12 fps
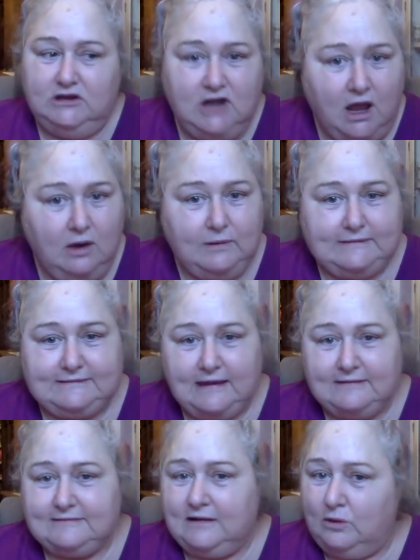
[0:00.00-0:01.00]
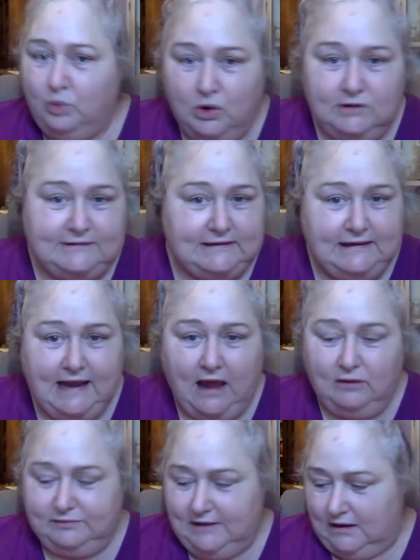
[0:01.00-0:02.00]
No, he says there weren't any
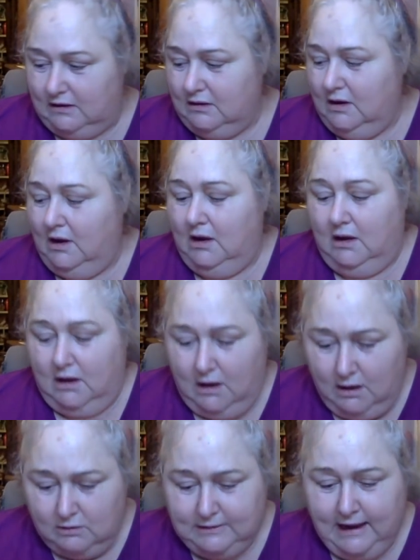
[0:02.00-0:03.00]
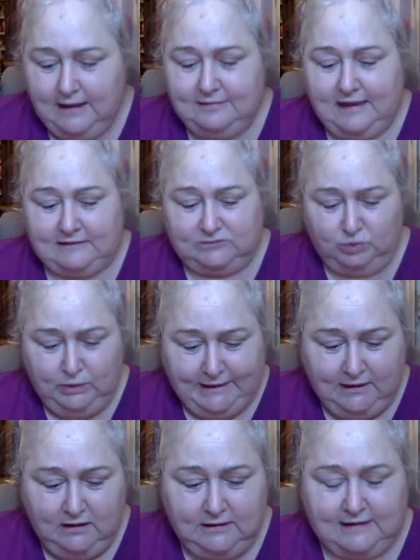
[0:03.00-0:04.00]
out there. Okay, that's
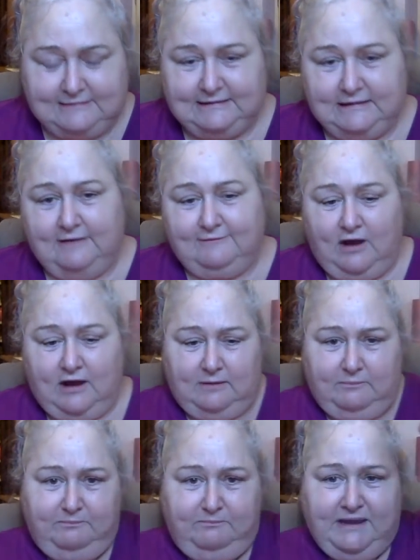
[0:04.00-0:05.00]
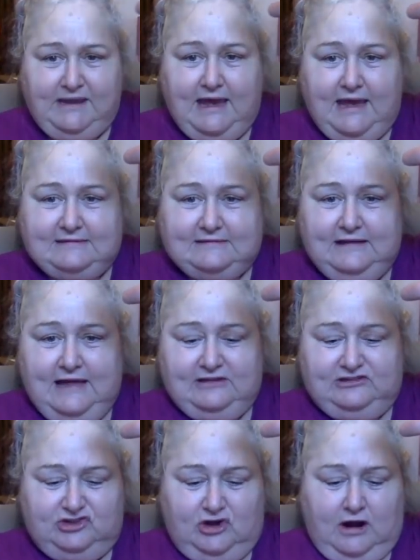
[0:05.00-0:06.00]
weird. I said, I've got a big-ass
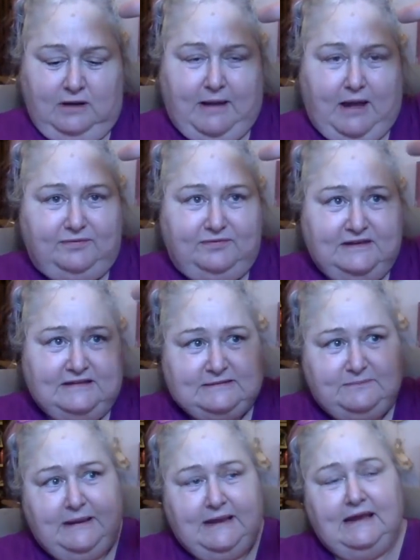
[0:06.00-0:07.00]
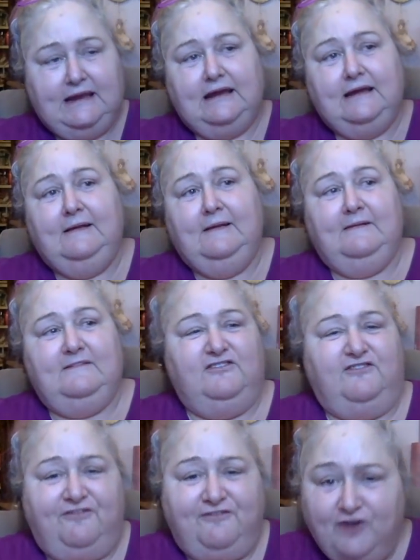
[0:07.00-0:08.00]
glass jar about this big,
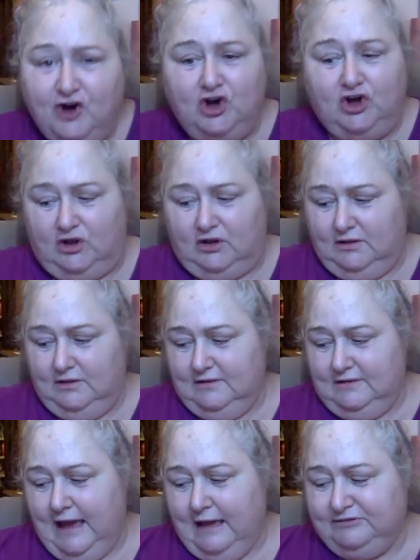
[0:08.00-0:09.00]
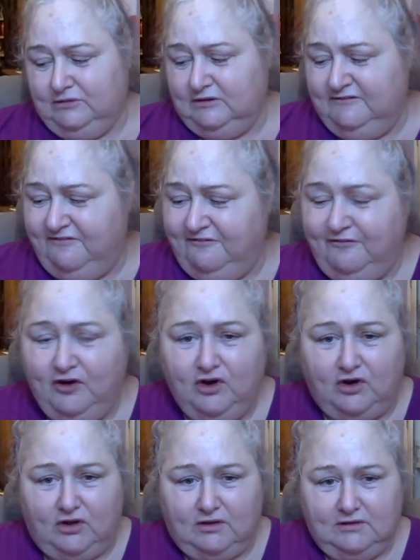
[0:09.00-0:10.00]
full, absolutely
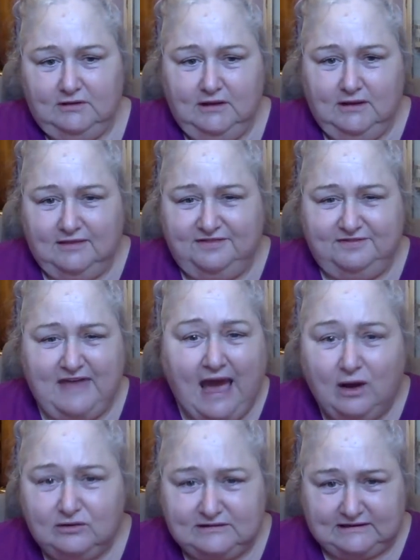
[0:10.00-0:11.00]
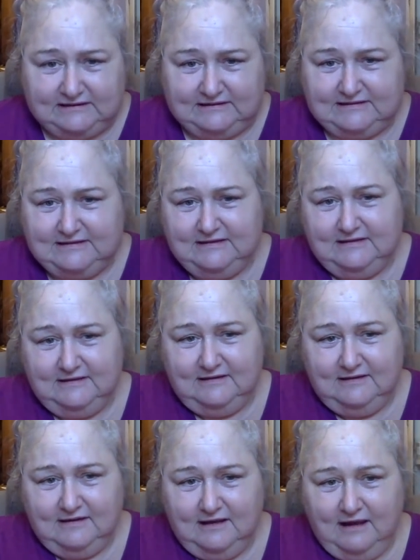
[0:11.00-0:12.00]
full, thousands
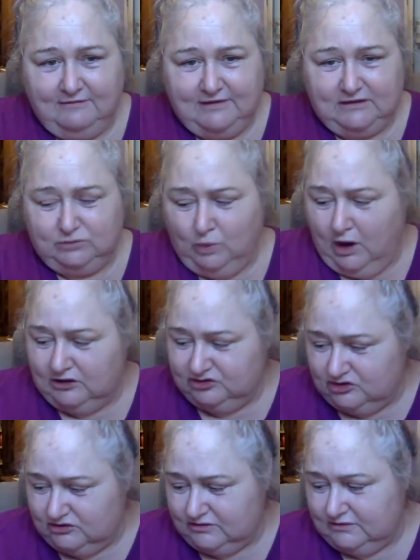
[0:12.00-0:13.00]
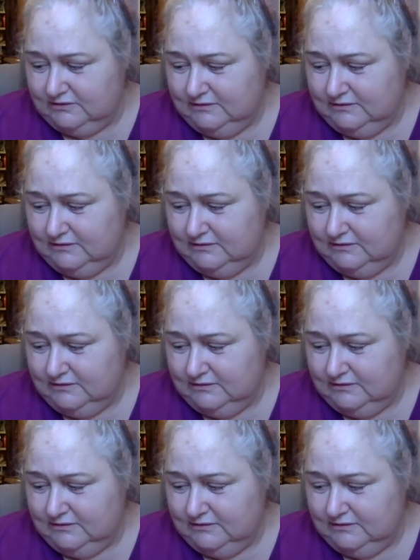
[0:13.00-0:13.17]
of these washers.